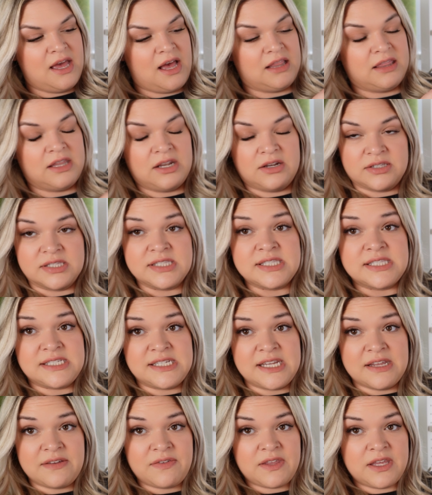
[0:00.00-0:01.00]
a little
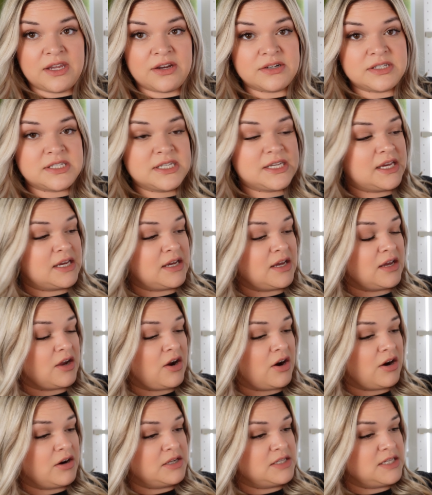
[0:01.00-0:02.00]
stiff here to get
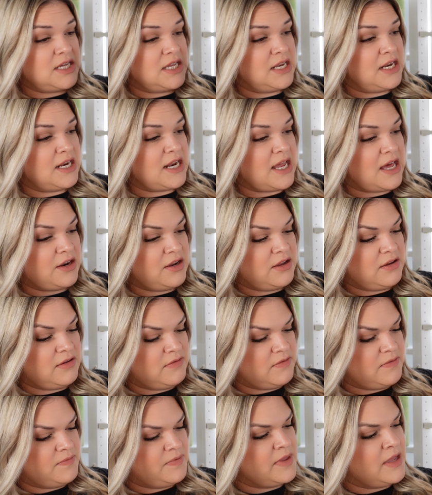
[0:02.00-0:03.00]
cards in and out
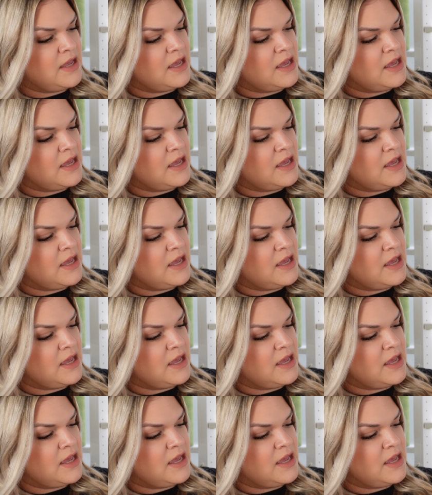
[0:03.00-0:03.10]
of.